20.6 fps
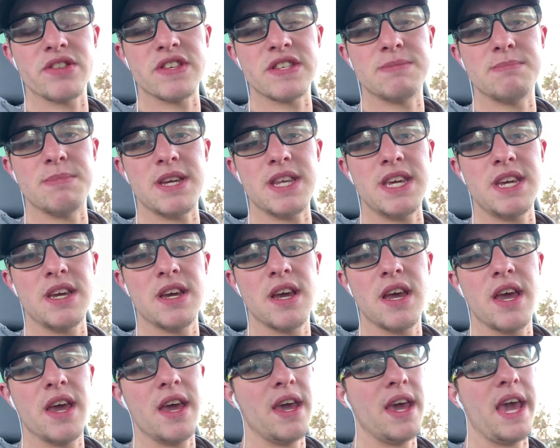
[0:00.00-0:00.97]
this Mini,
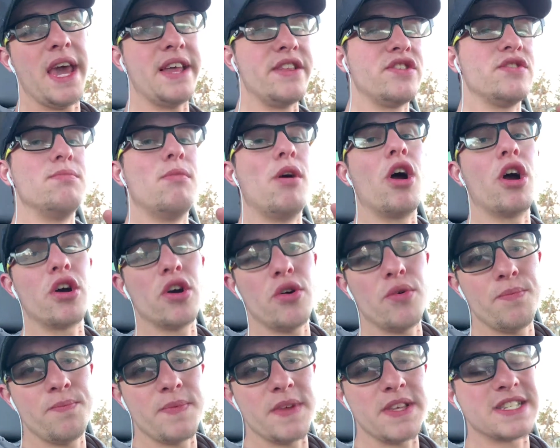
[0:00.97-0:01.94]
and tomorrow
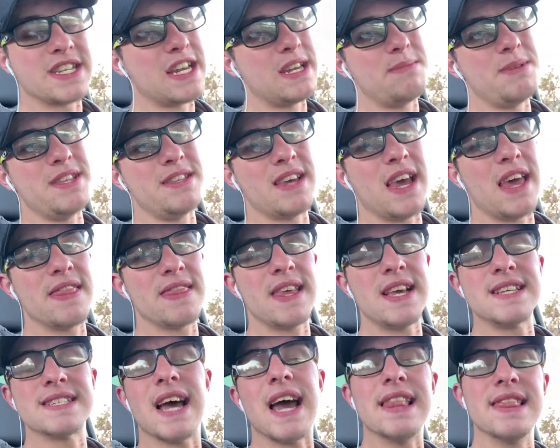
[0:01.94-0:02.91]
it's going to be 10
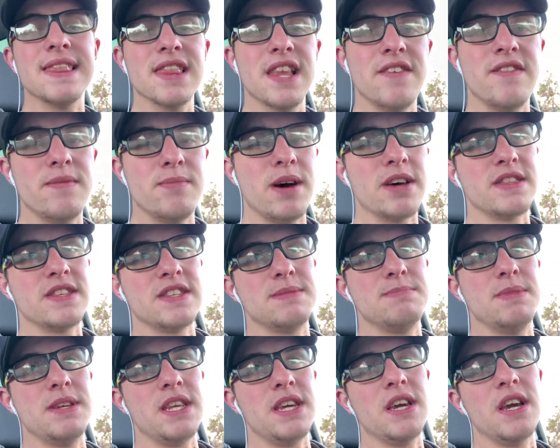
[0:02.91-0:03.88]
things I love about this
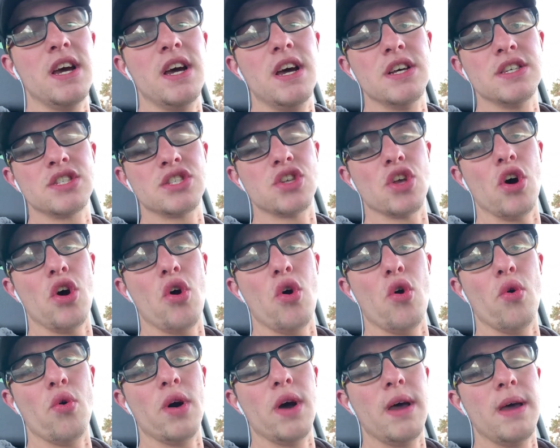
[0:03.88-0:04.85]
Mini.
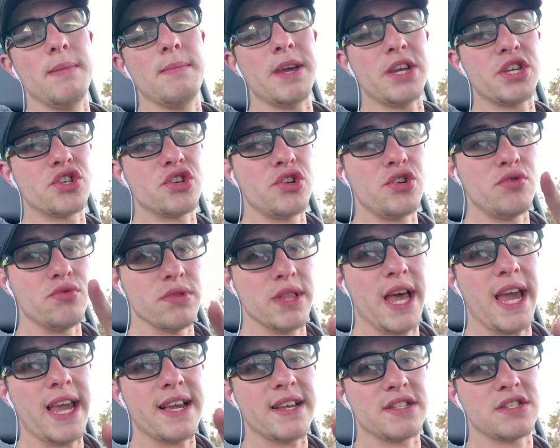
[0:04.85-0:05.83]
So make sure you
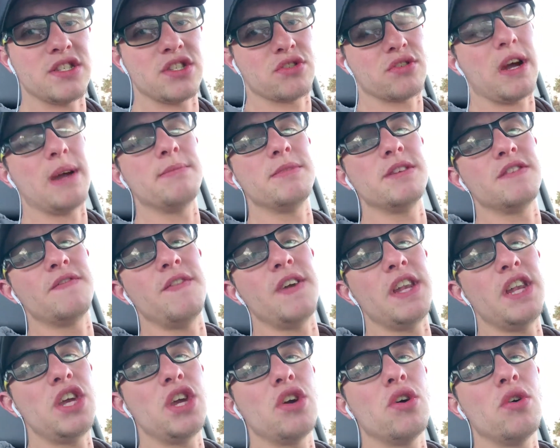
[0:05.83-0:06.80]
like and subscribe this
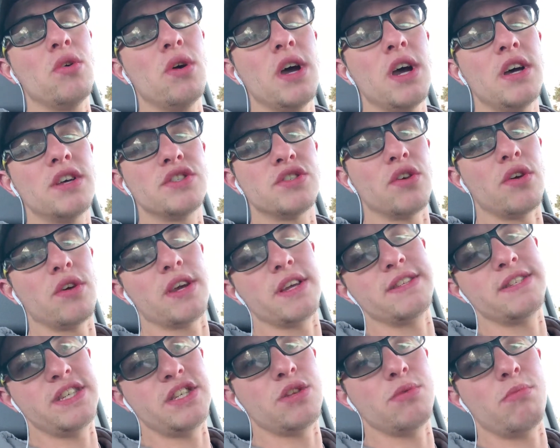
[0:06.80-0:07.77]
video so you can
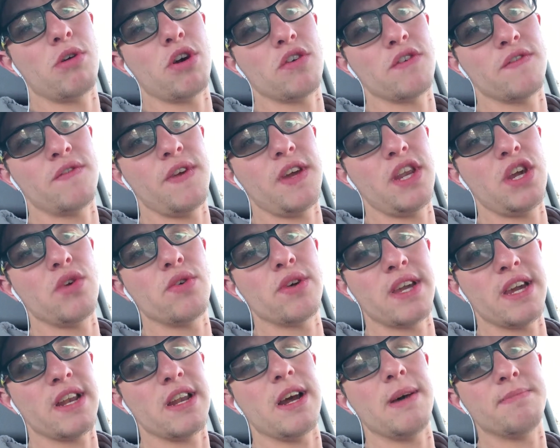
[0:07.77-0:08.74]
see tomorrow's video and
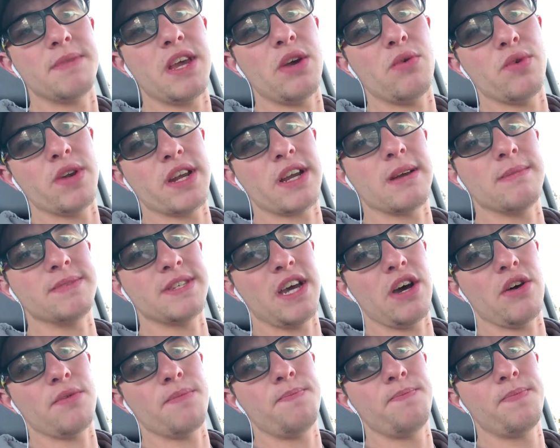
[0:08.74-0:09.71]
get an update when it comes out.